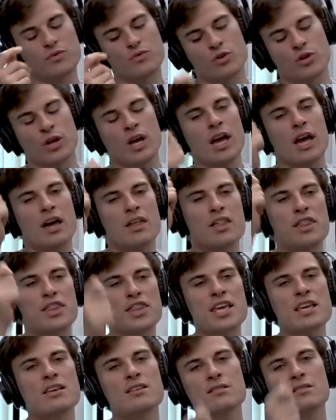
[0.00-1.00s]
look, the
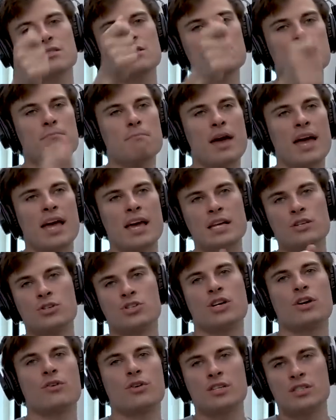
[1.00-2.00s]
things that made
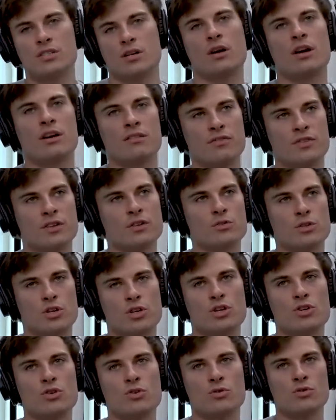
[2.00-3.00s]
Jerry Seinfeld
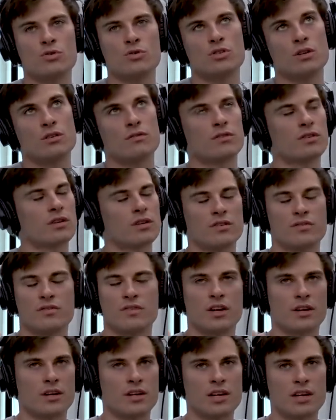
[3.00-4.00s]
huge,
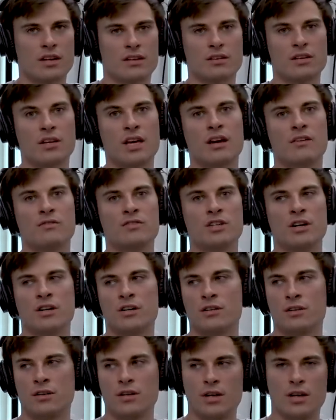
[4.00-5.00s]
fucking now I've done
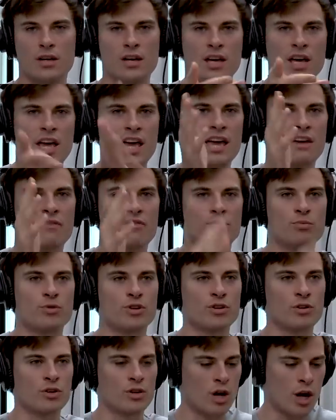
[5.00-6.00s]
it.
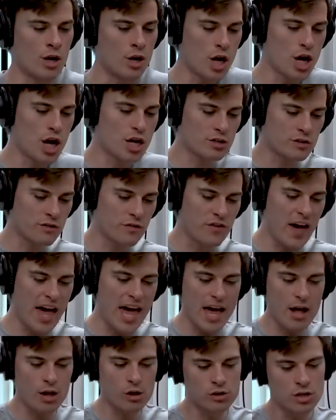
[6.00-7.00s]
Everybody online, it's
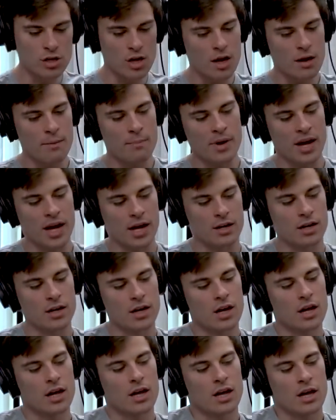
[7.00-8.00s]
failed. But
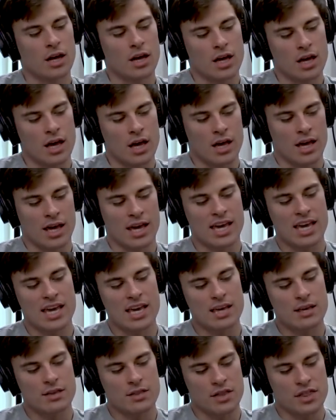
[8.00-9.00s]

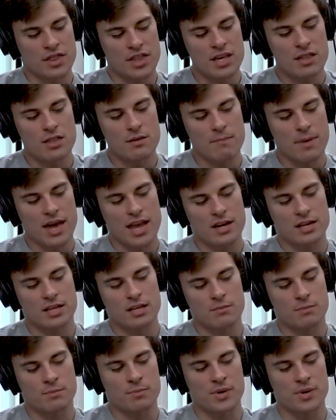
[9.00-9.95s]
the thing that made him